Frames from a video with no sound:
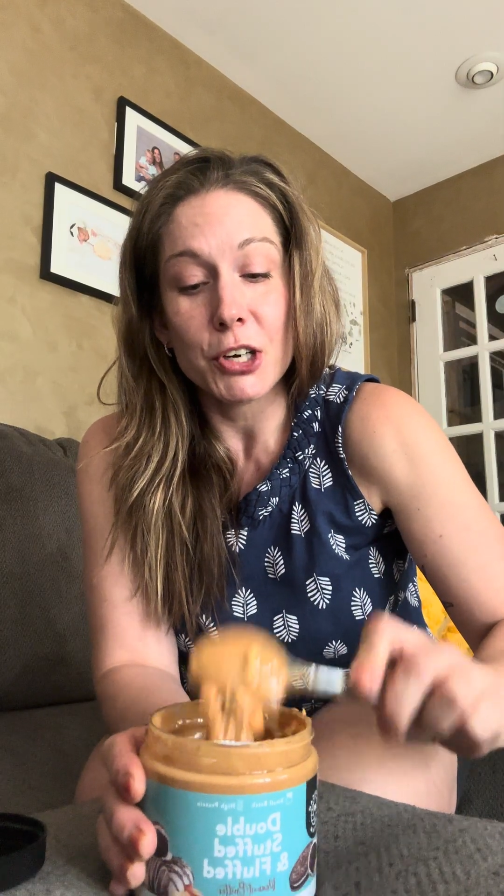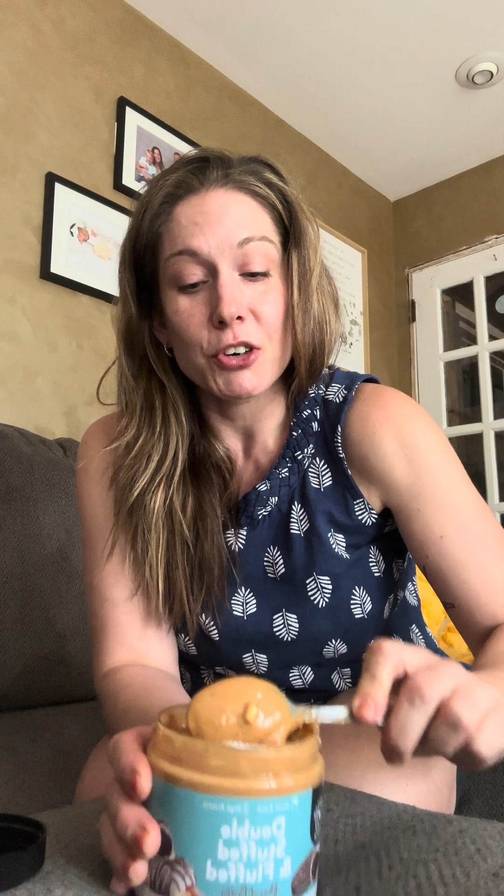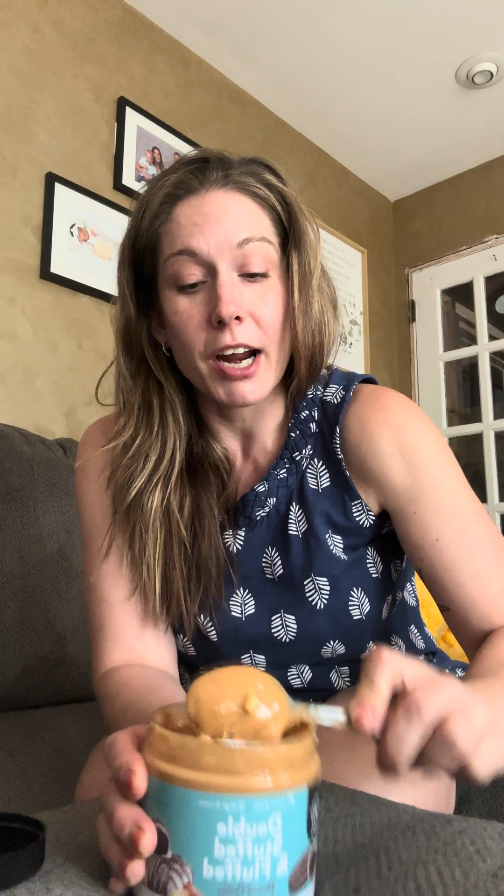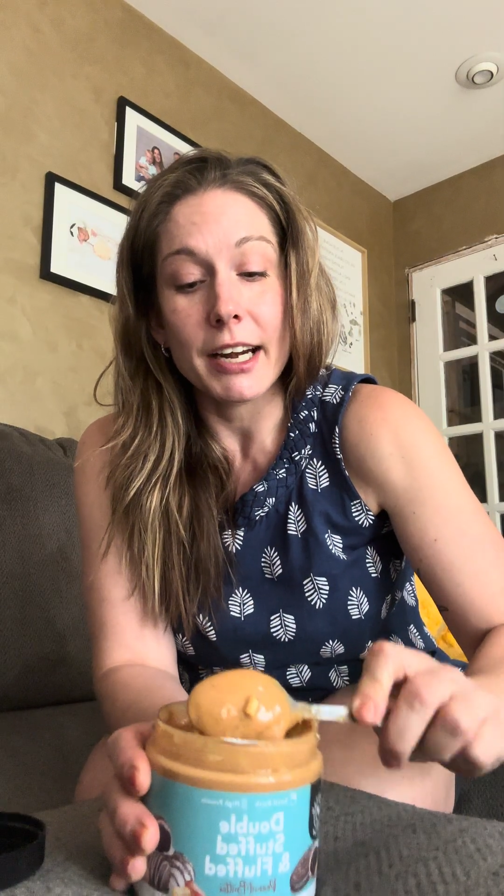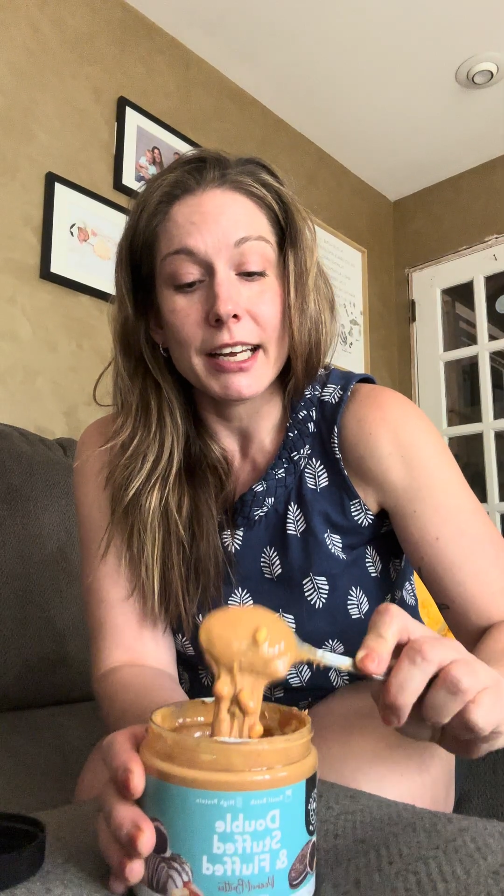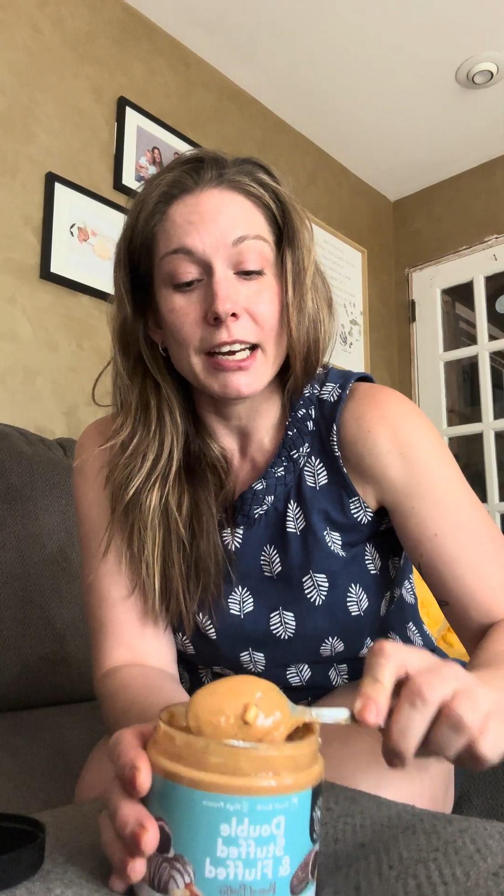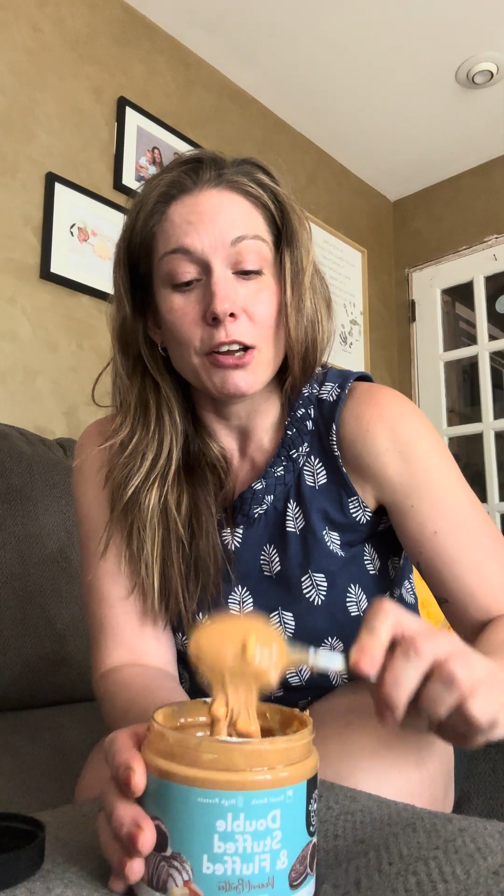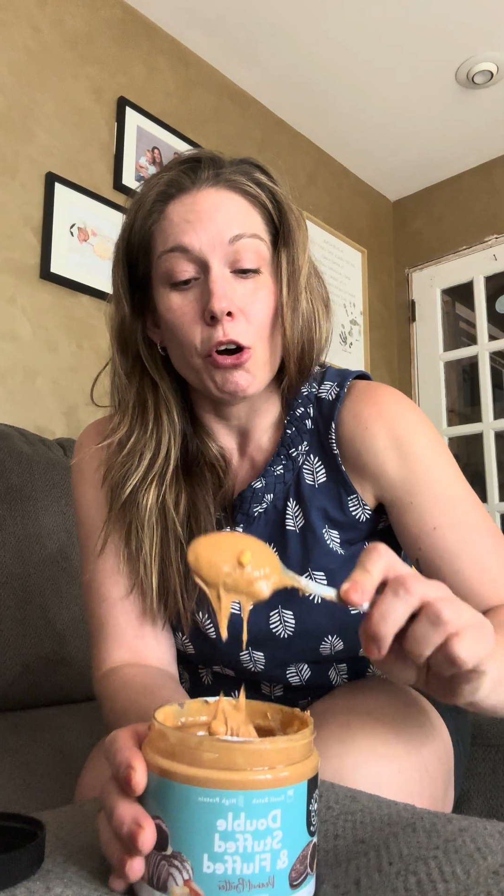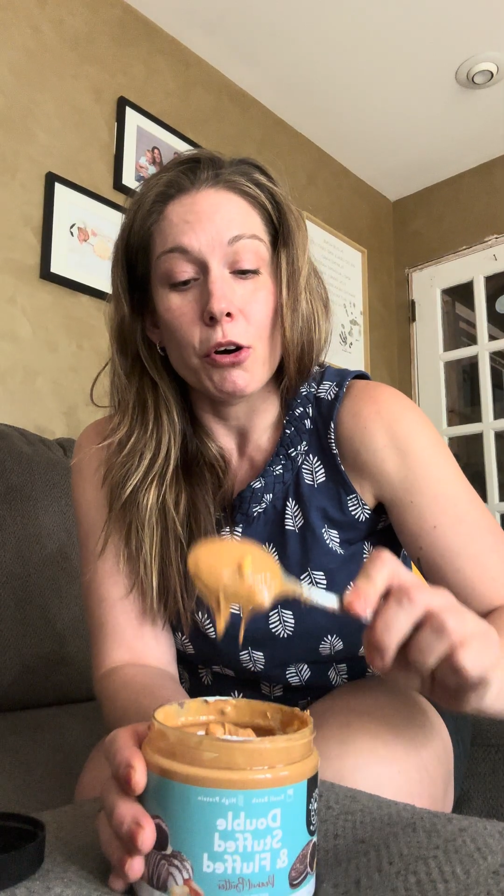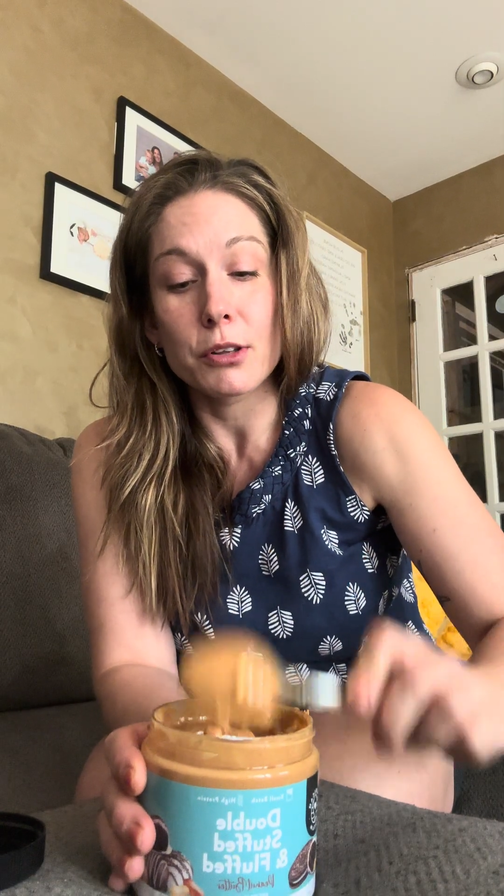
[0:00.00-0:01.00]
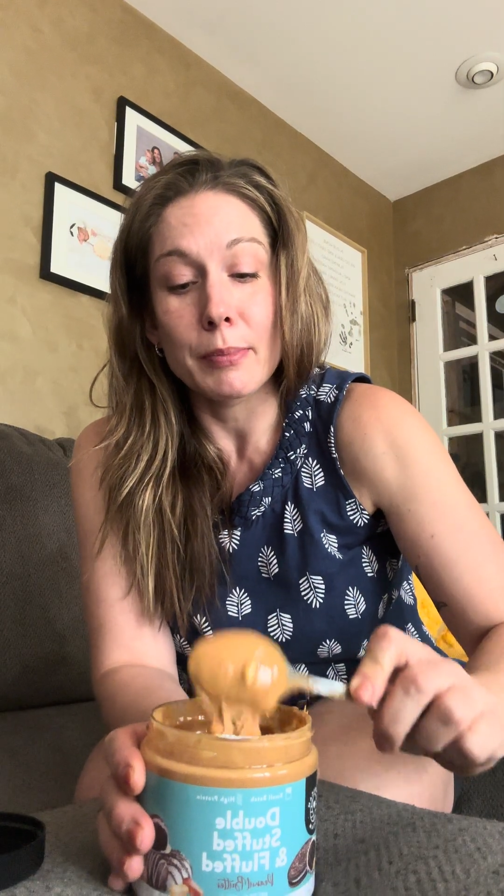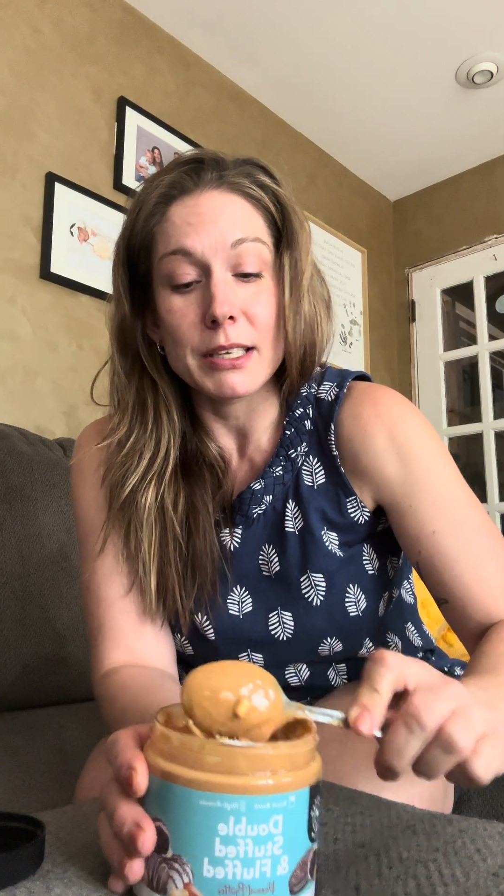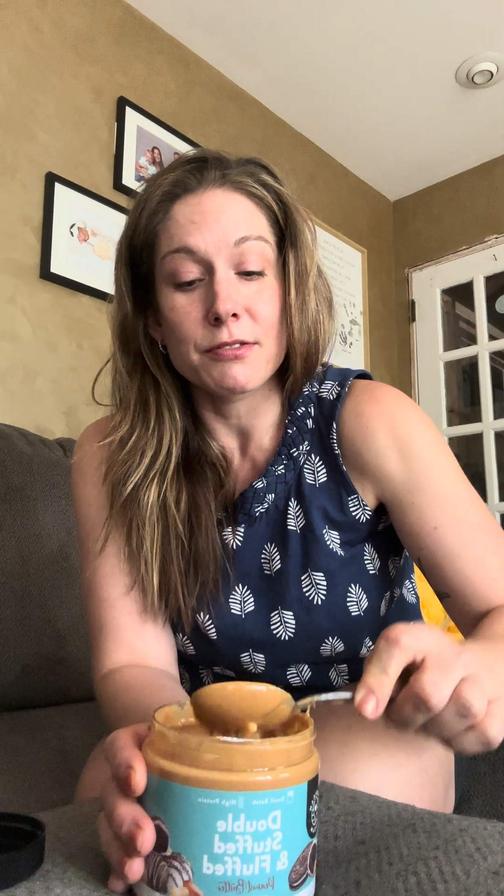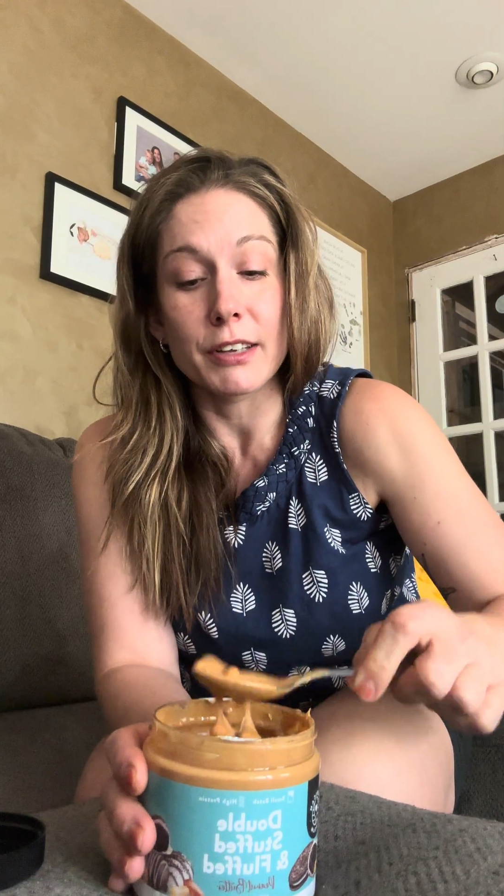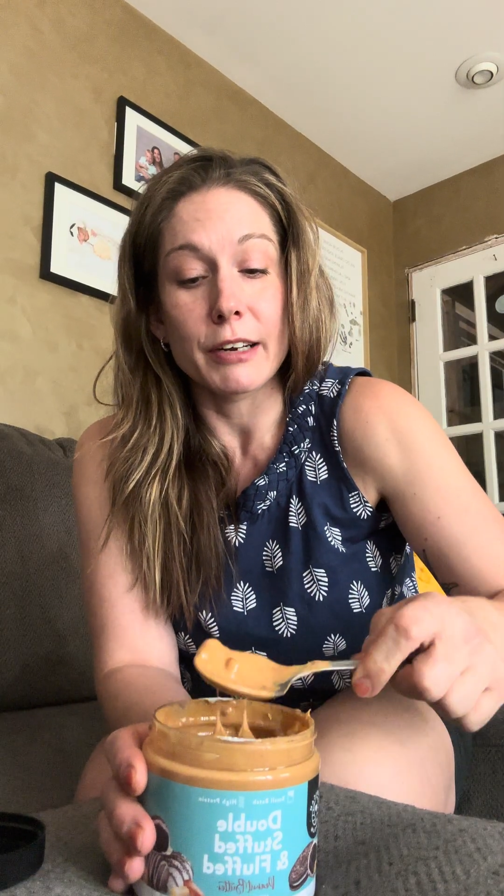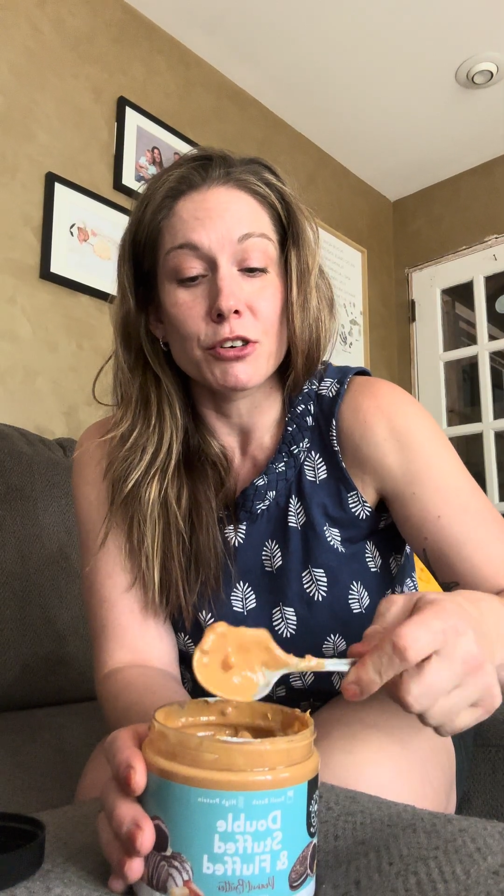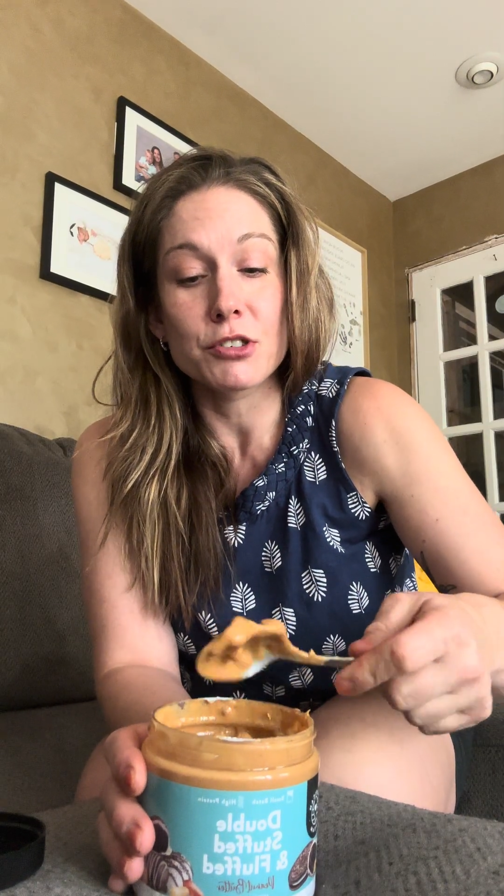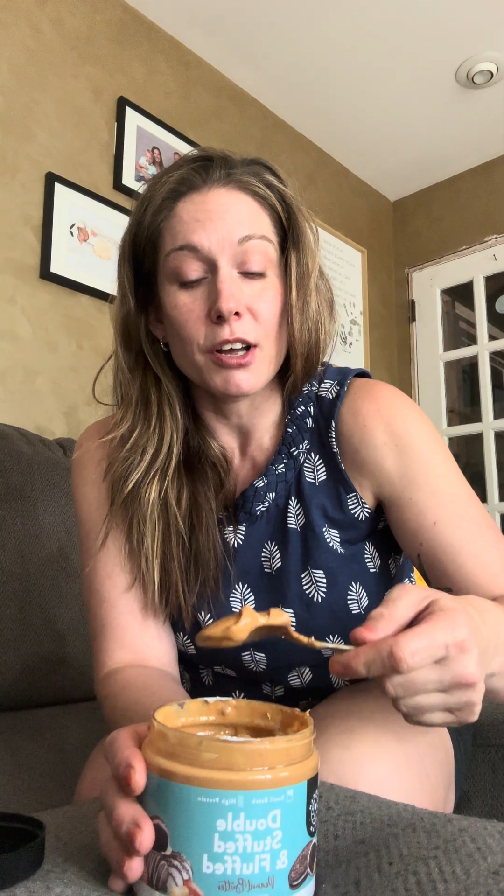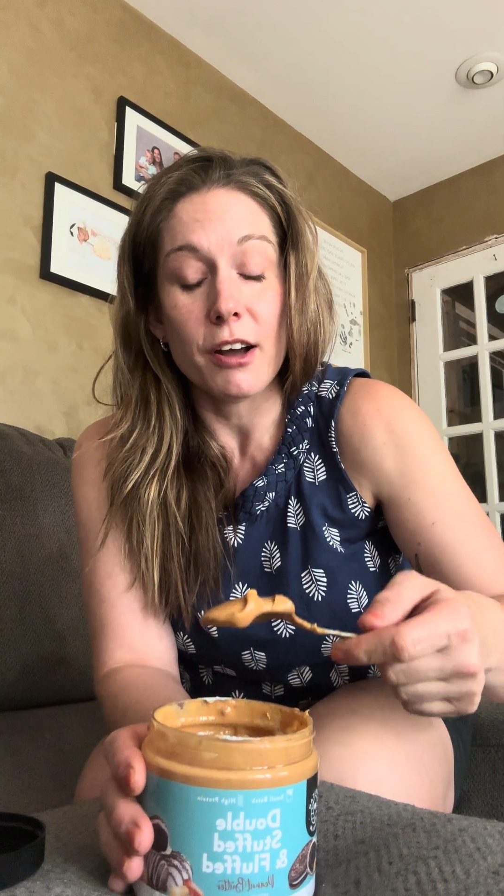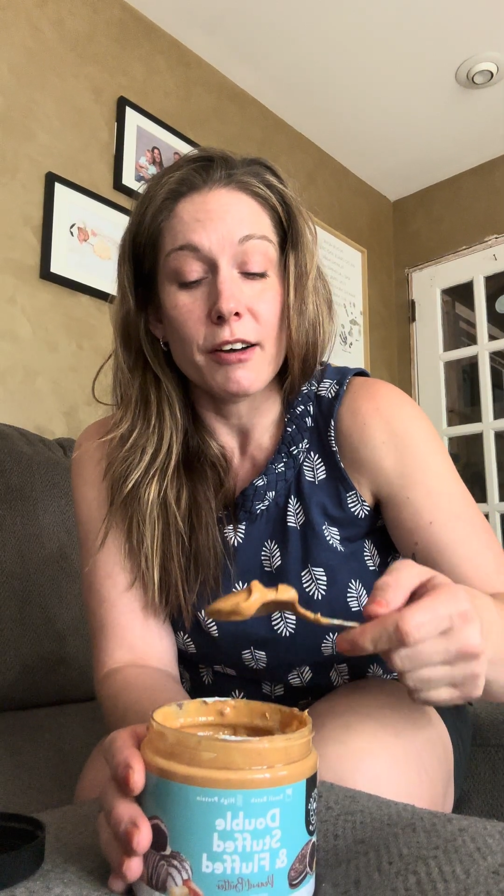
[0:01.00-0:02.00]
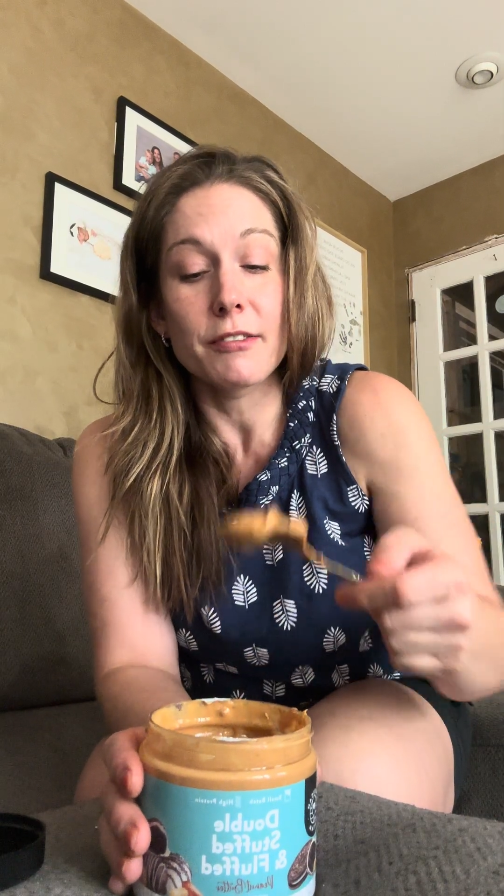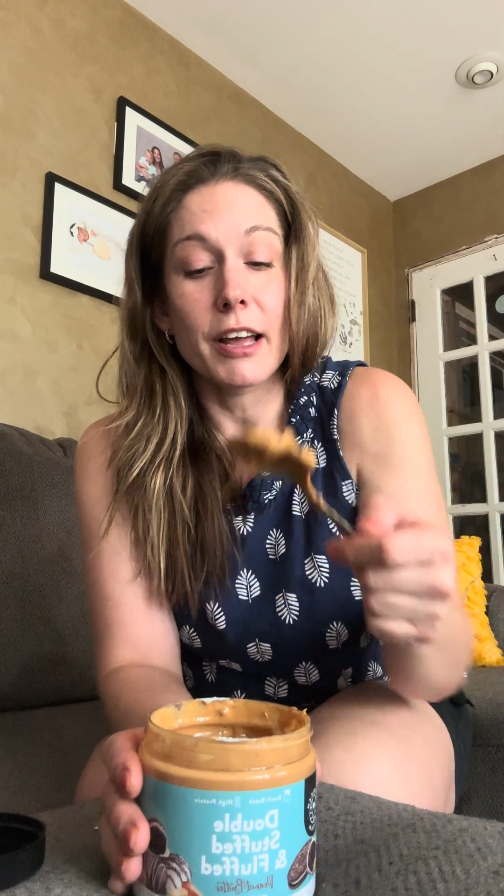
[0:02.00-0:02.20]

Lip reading: you're kind of getting all the best flavors of